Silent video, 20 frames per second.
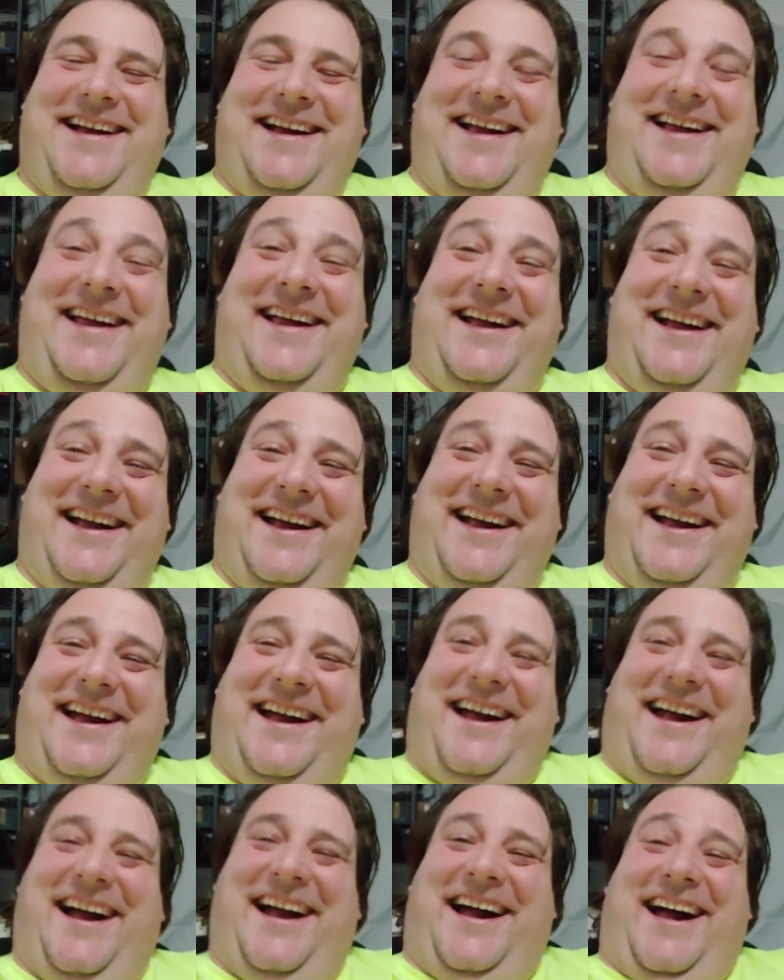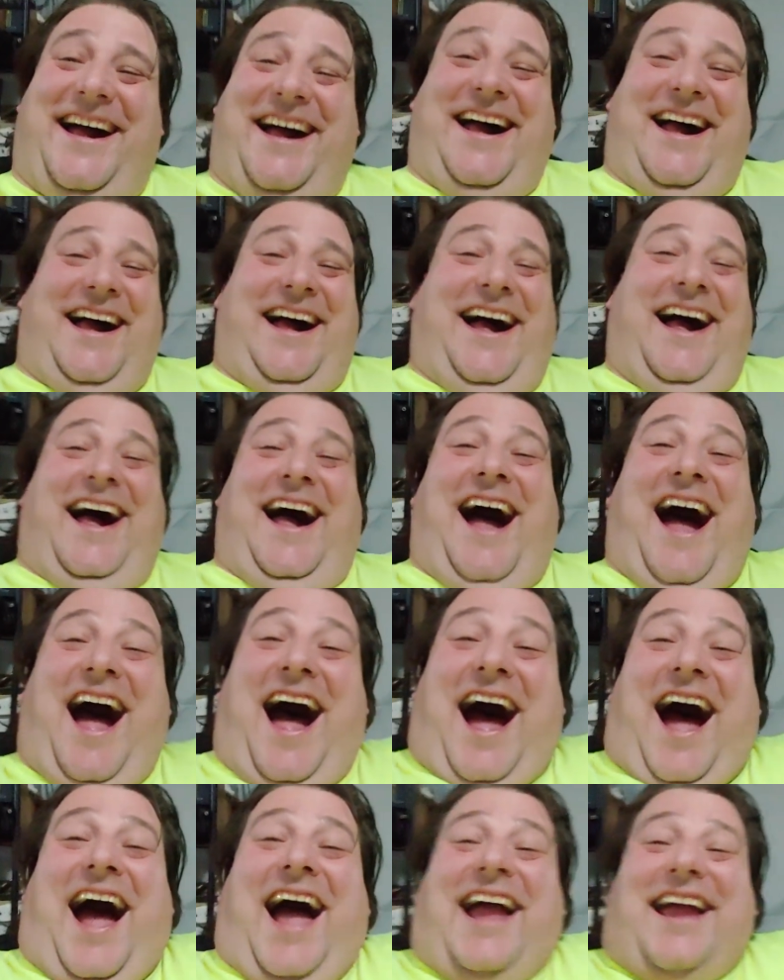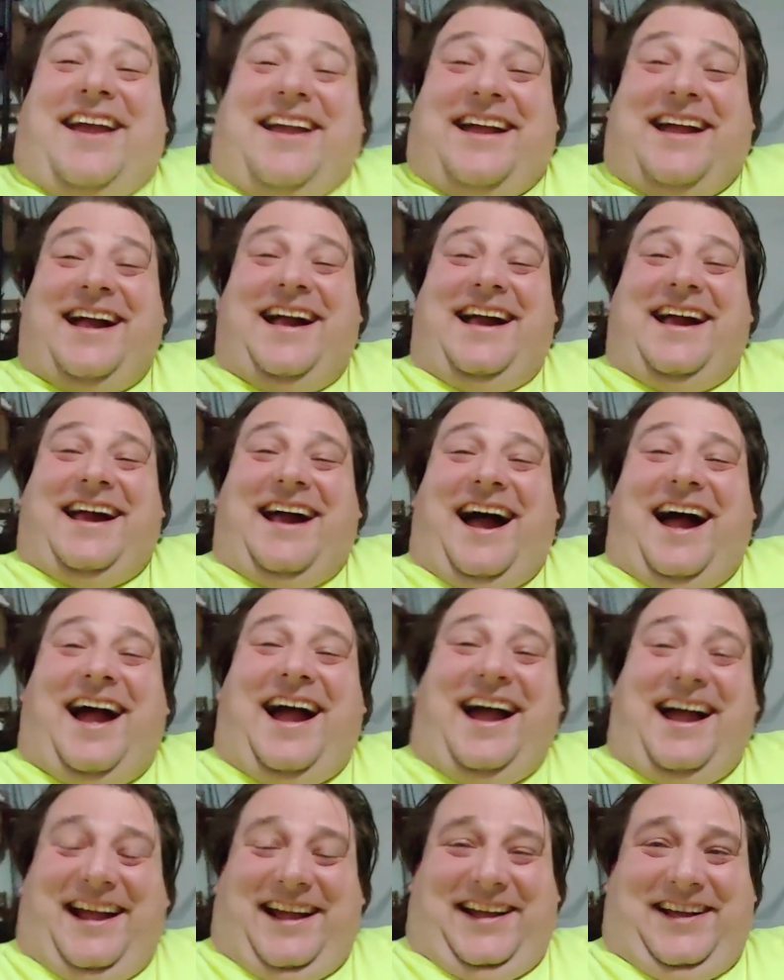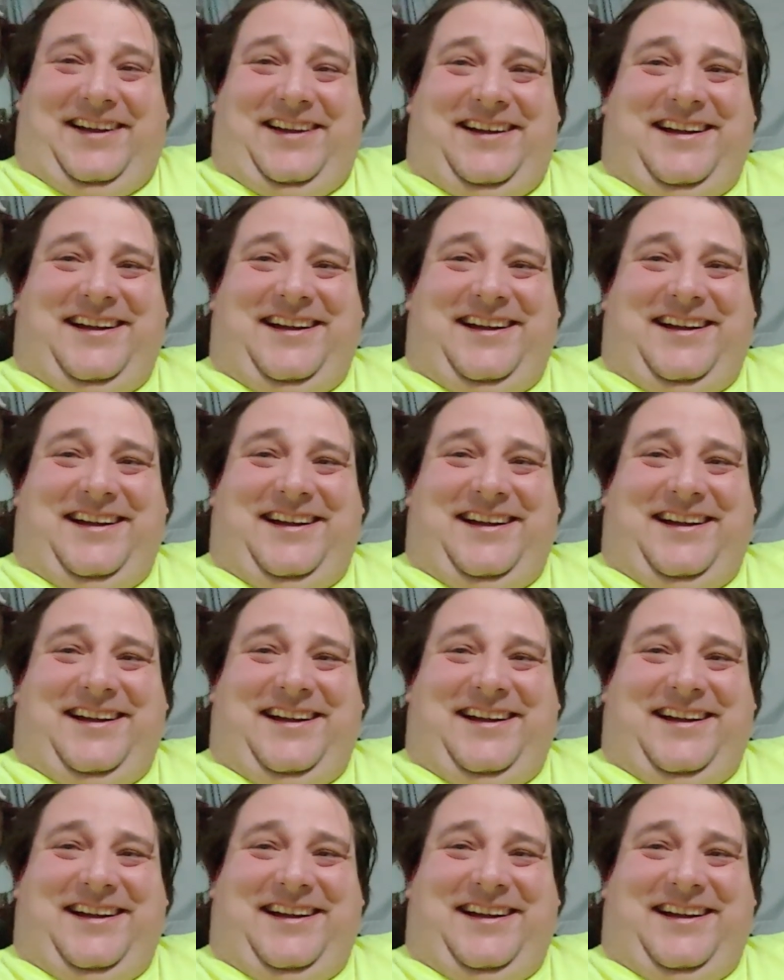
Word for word: I, I,